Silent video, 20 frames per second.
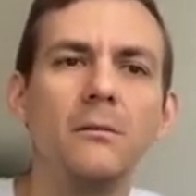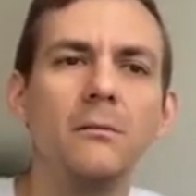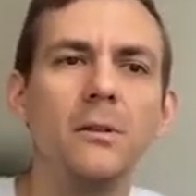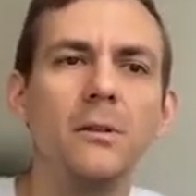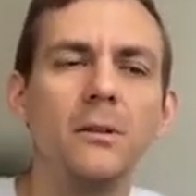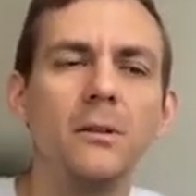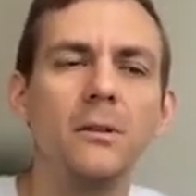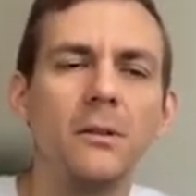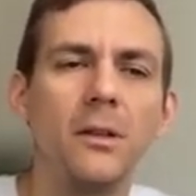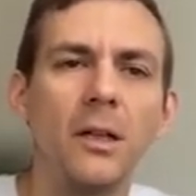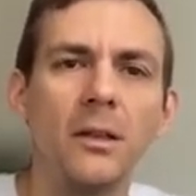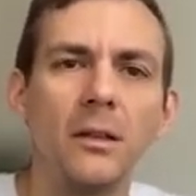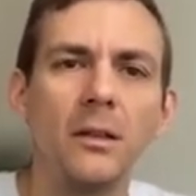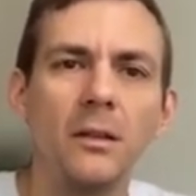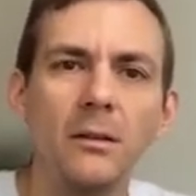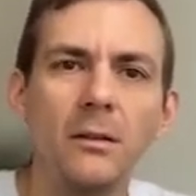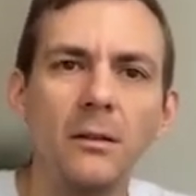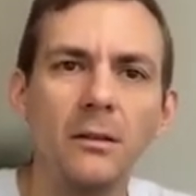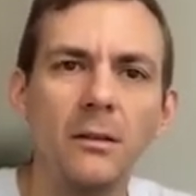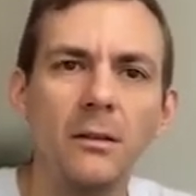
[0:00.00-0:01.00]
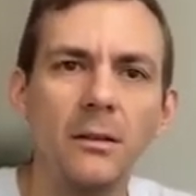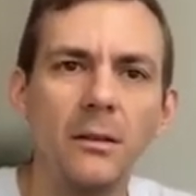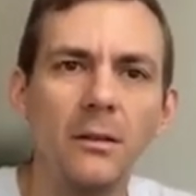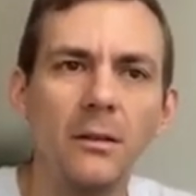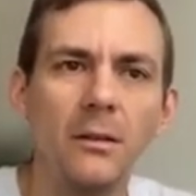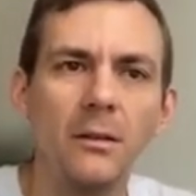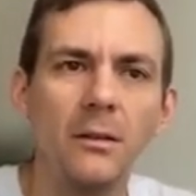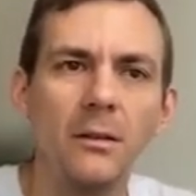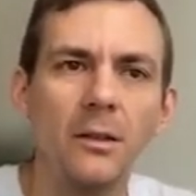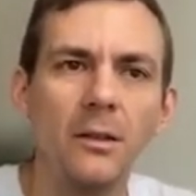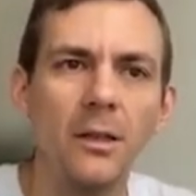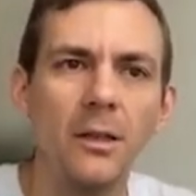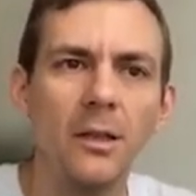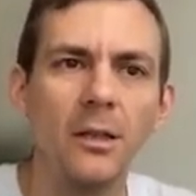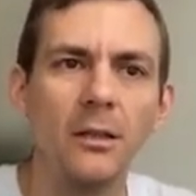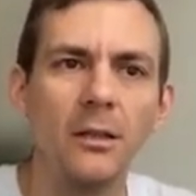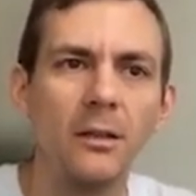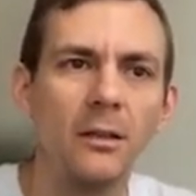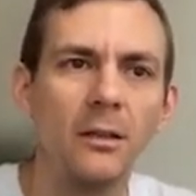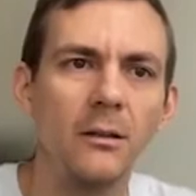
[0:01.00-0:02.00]
We run
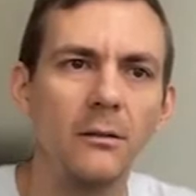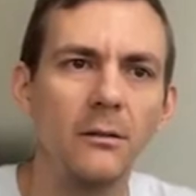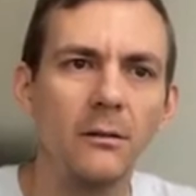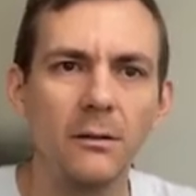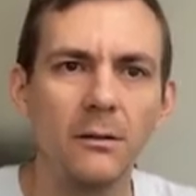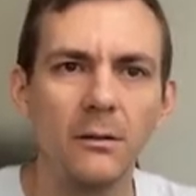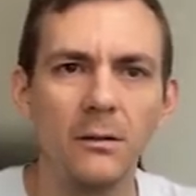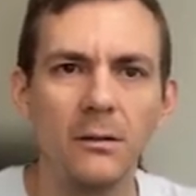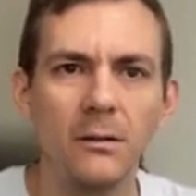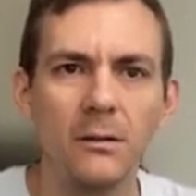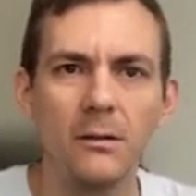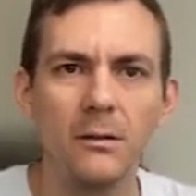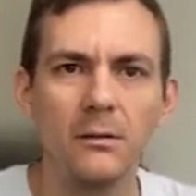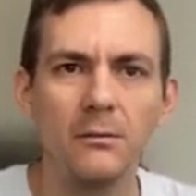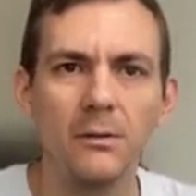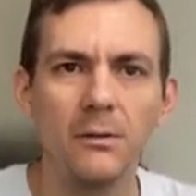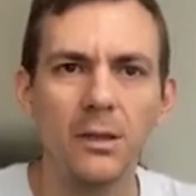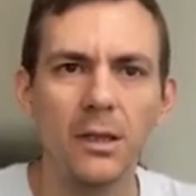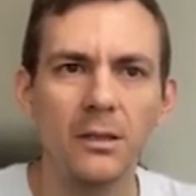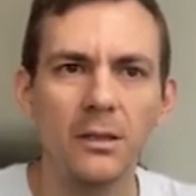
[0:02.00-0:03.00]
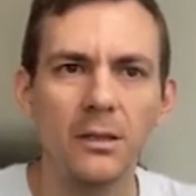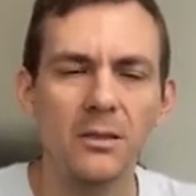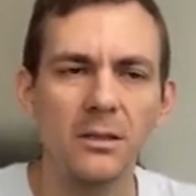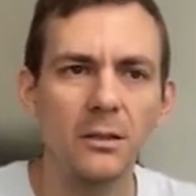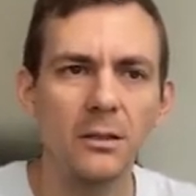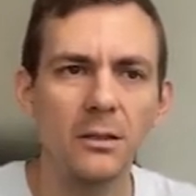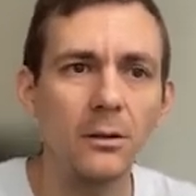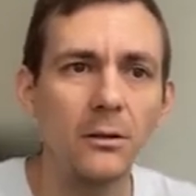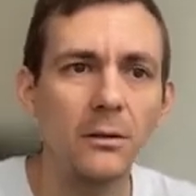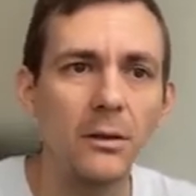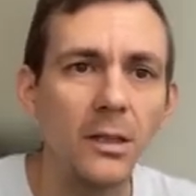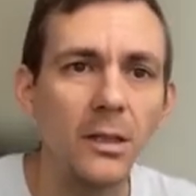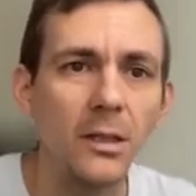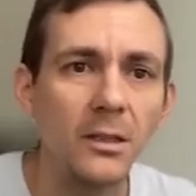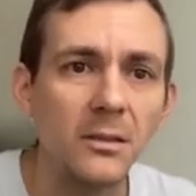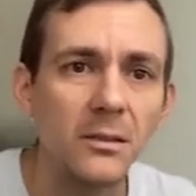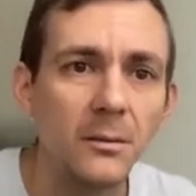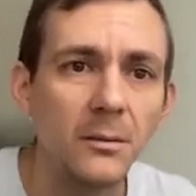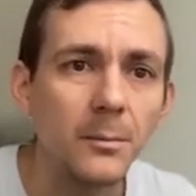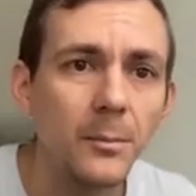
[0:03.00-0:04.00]
here with ID zero,
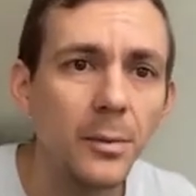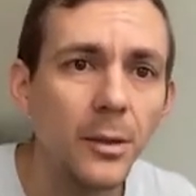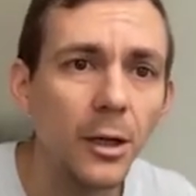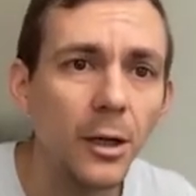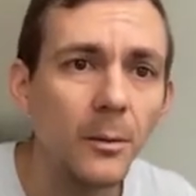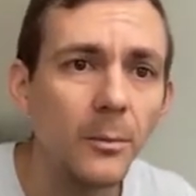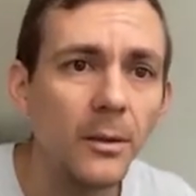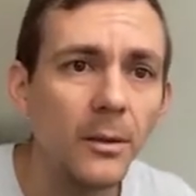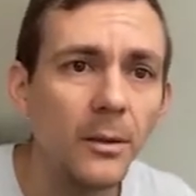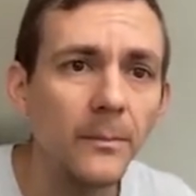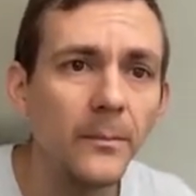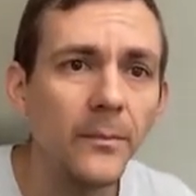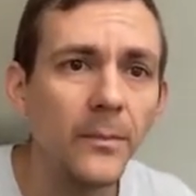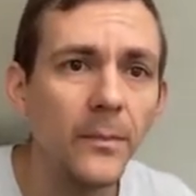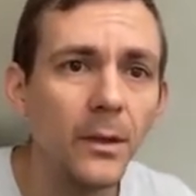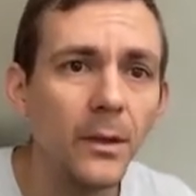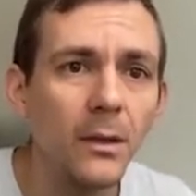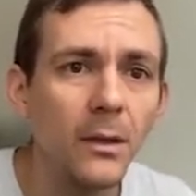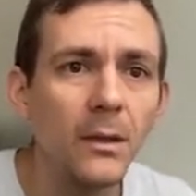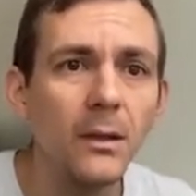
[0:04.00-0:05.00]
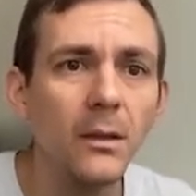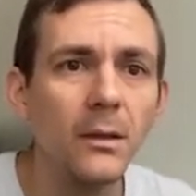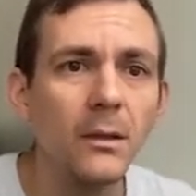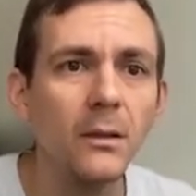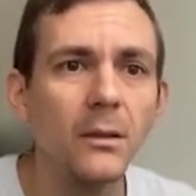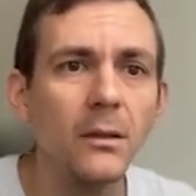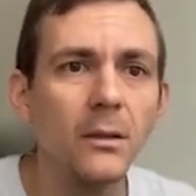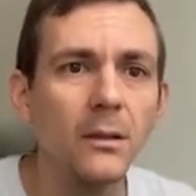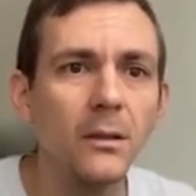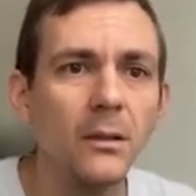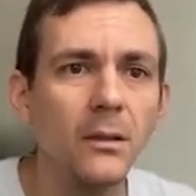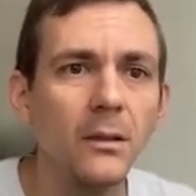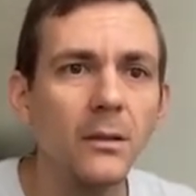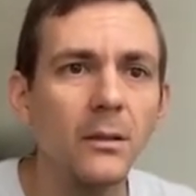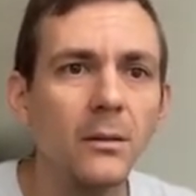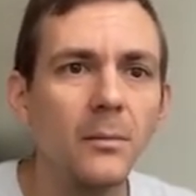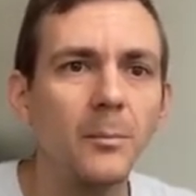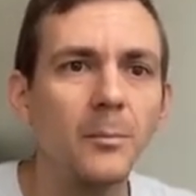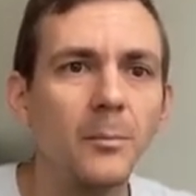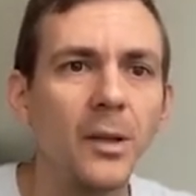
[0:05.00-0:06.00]
there's a problem.
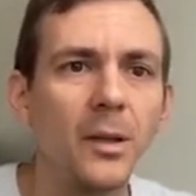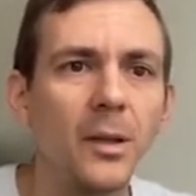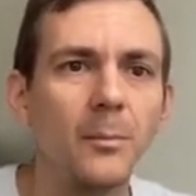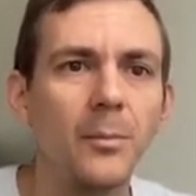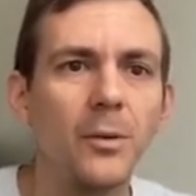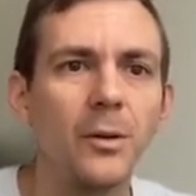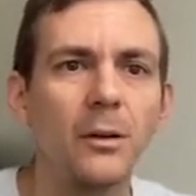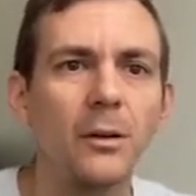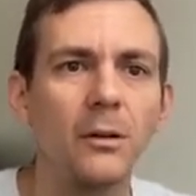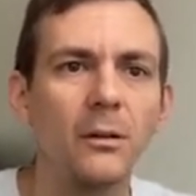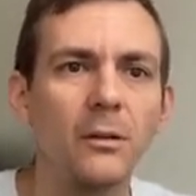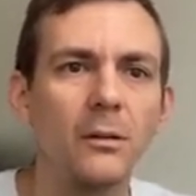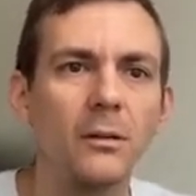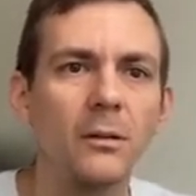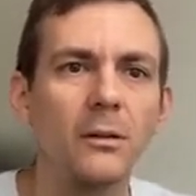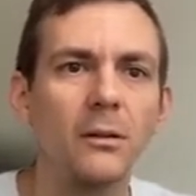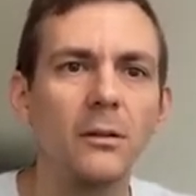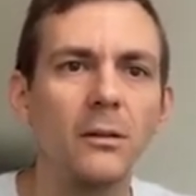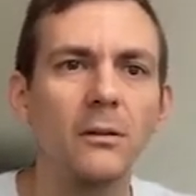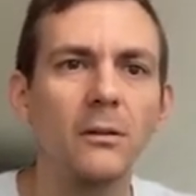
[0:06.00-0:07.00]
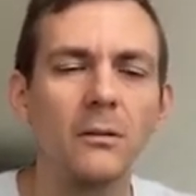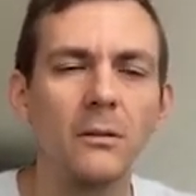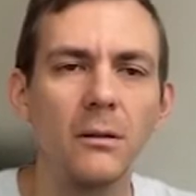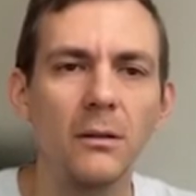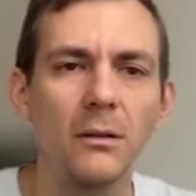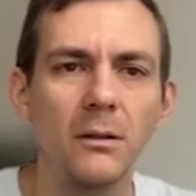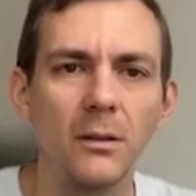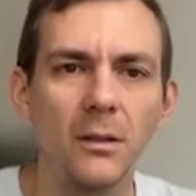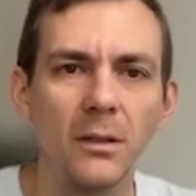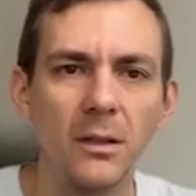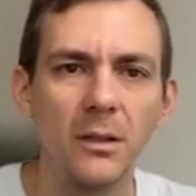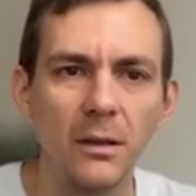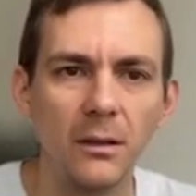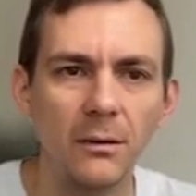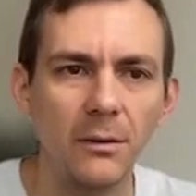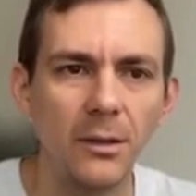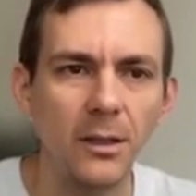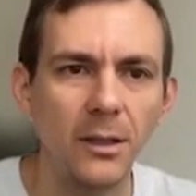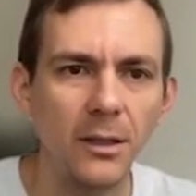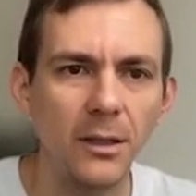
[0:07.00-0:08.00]
Ping go
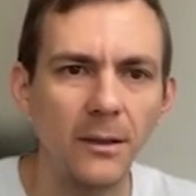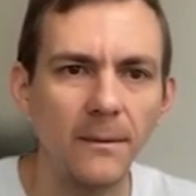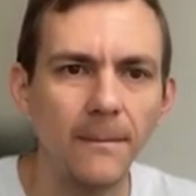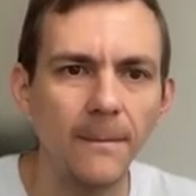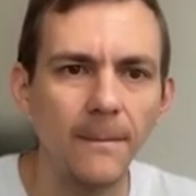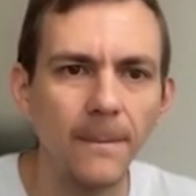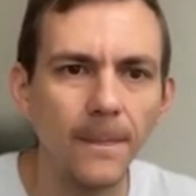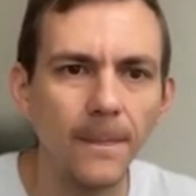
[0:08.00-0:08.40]
33.